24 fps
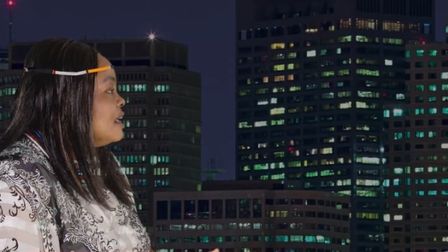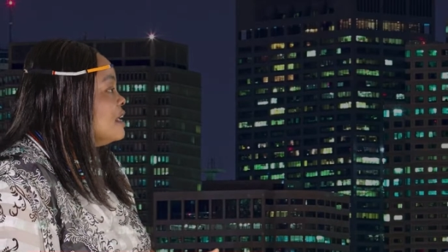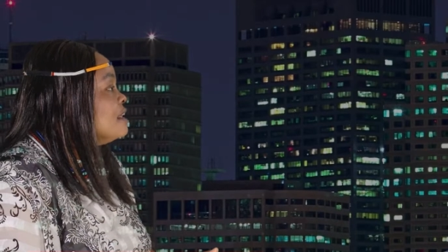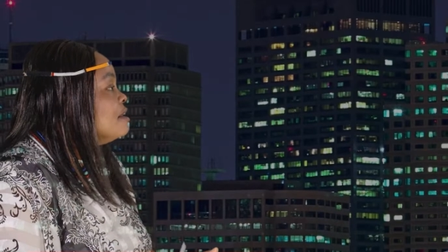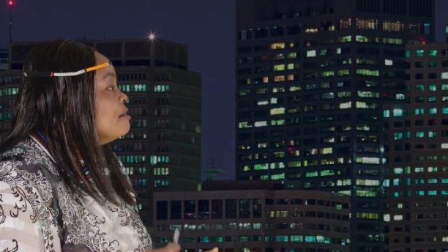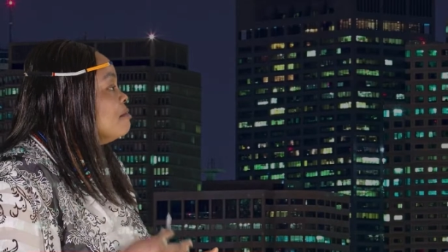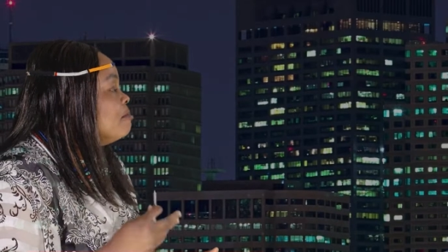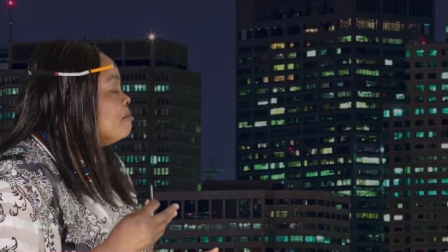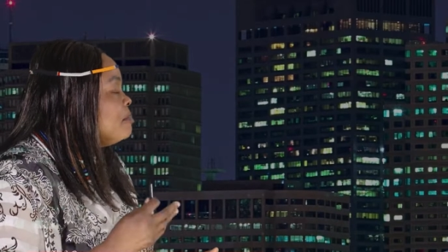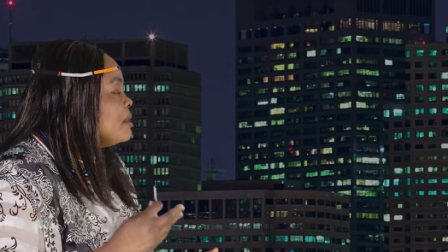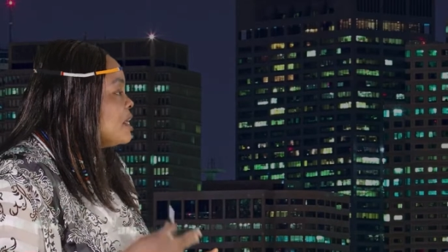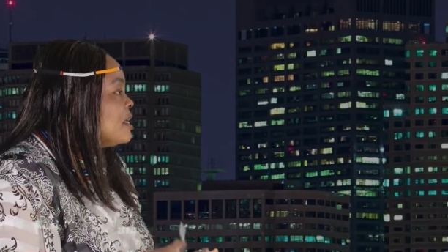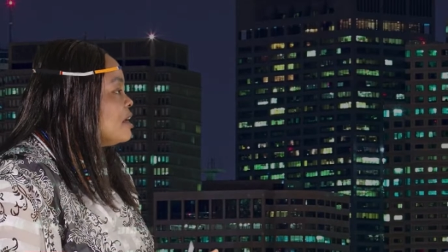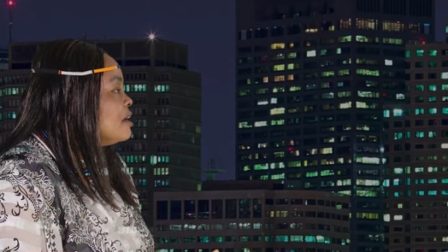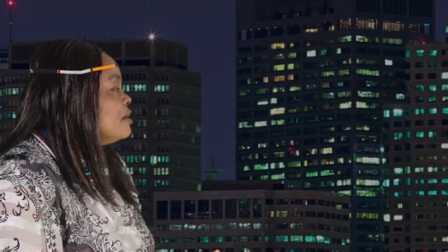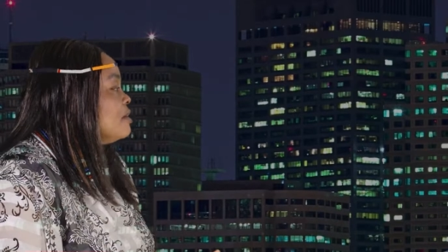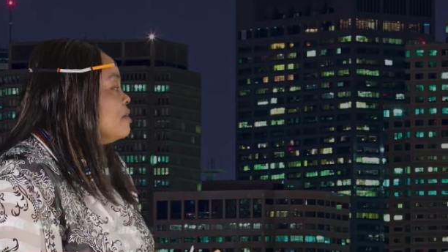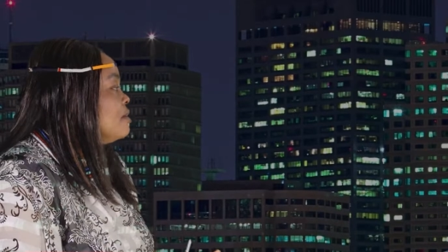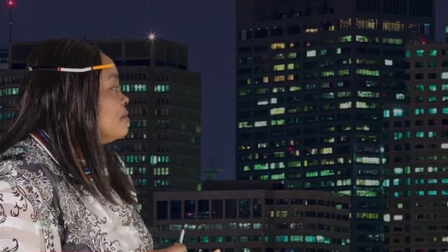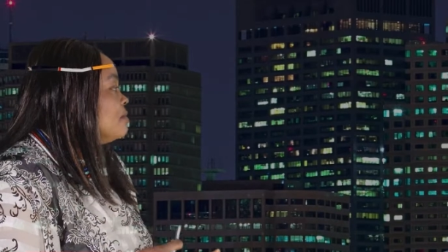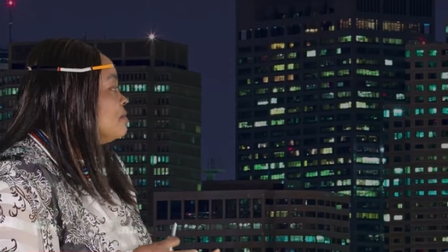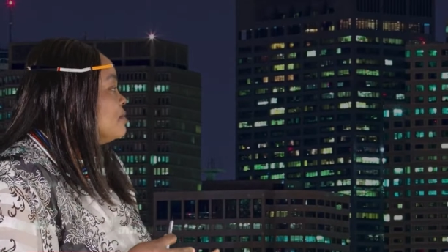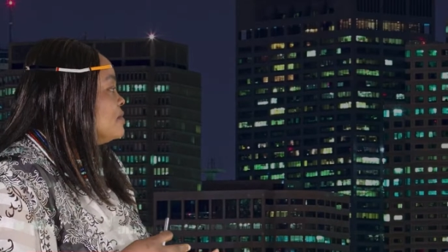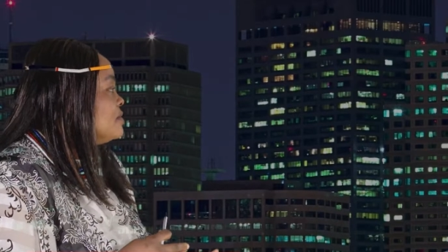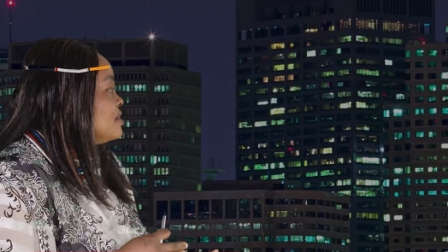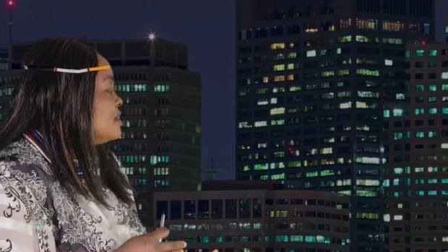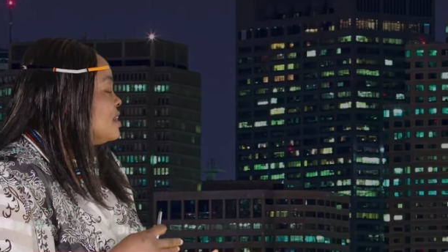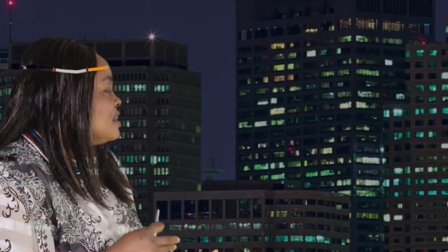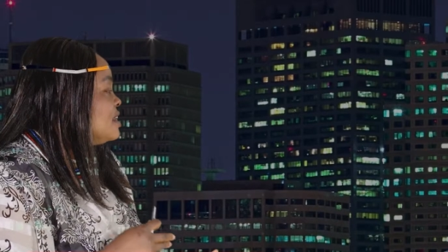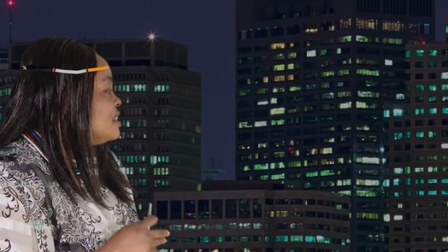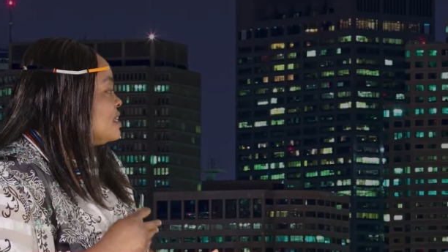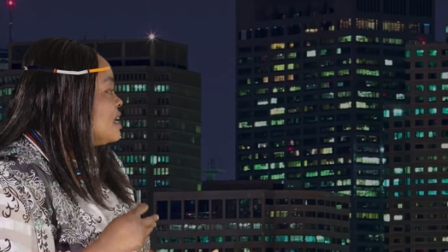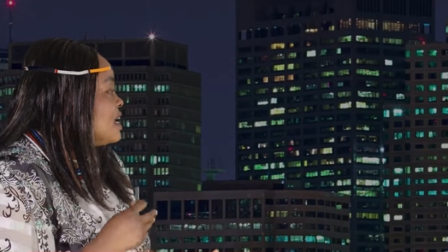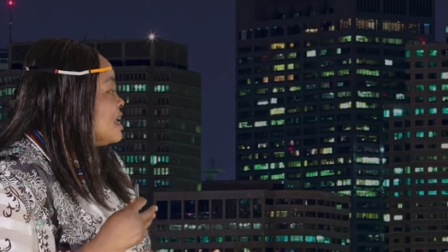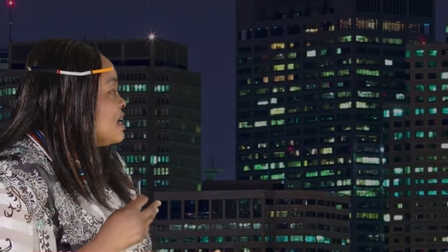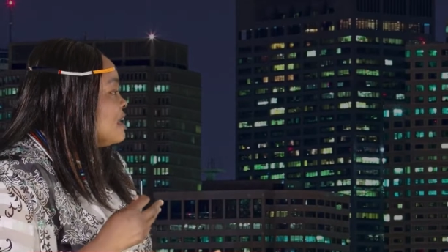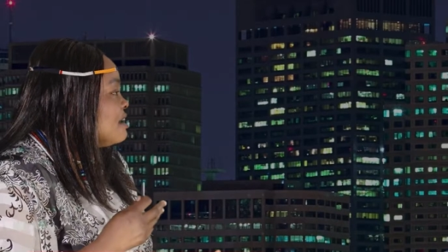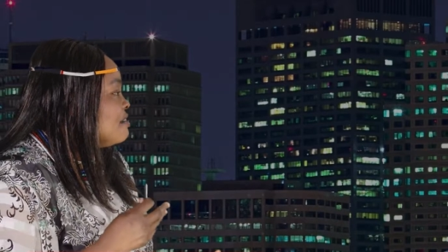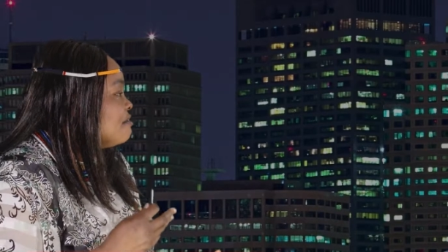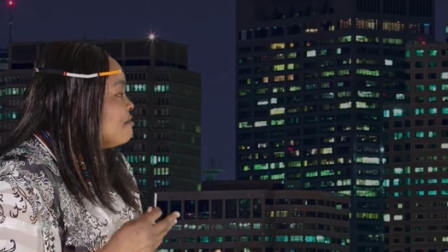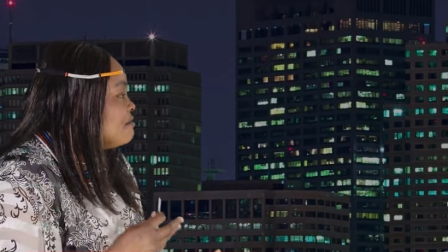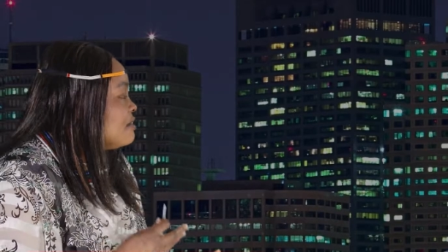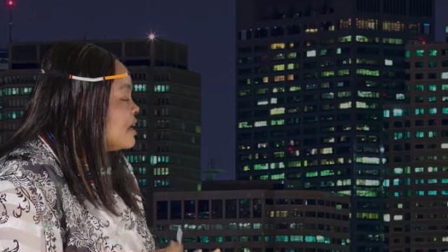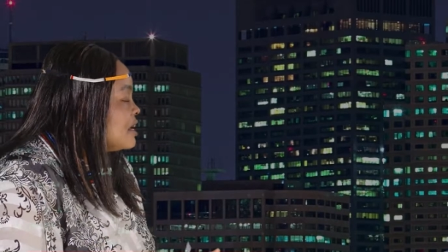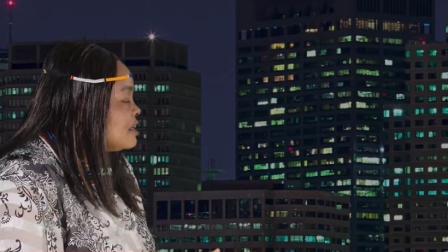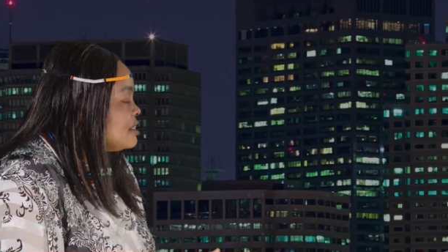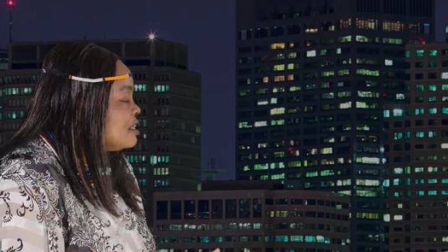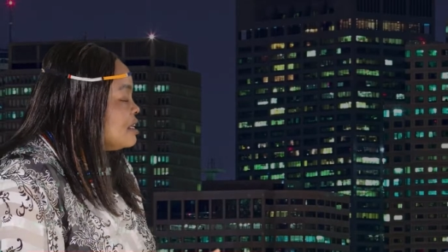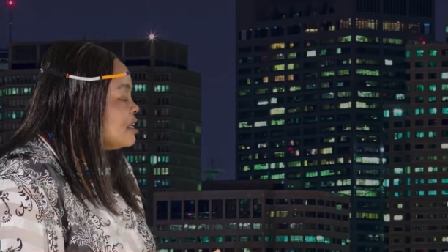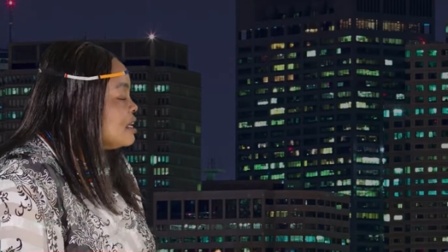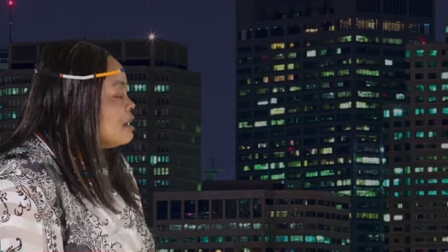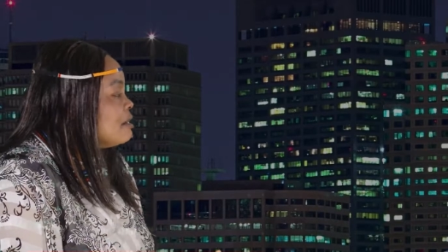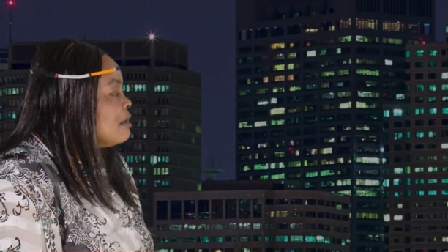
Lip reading: in big doses and affecting